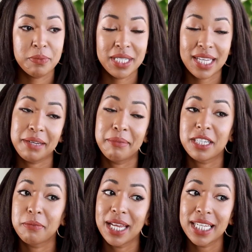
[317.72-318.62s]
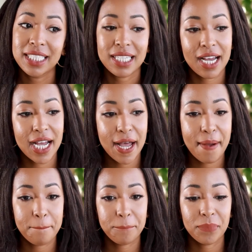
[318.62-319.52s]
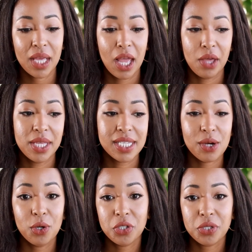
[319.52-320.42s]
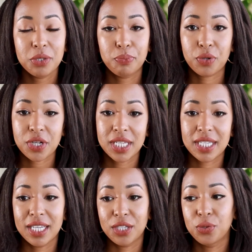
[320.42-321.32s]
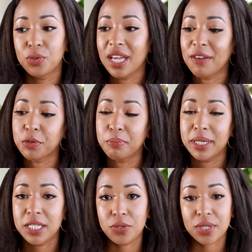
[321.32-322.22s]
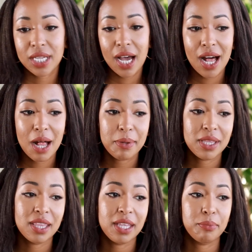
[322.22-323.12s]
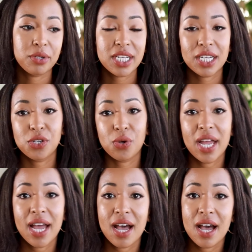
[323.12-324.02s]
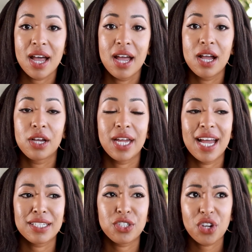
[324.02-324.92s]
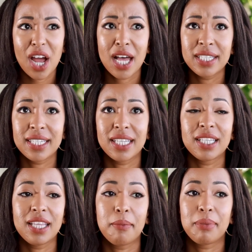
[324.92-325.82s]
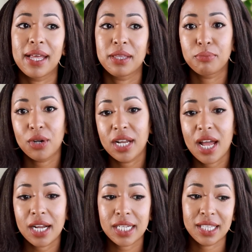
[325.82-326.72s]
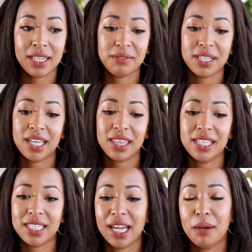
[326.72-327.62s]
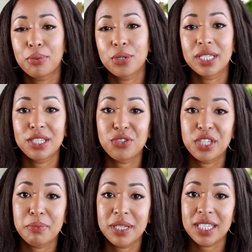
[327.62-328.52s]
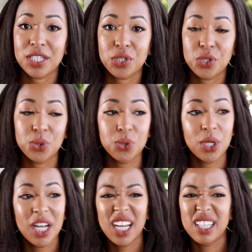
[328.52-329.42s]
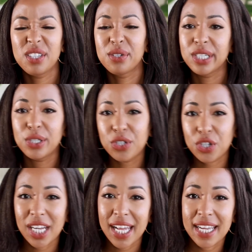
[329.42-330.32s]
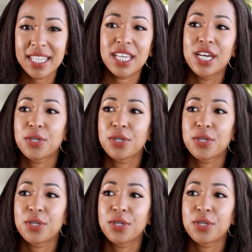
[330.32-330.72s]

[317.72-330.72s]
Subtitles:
Mizani Butter Blend. There's a whole process they do. They have to base your scalp, and then they protect your hair strands, and then they apply the product, and then after that there's like a protein treatment that you do, then you neutralize.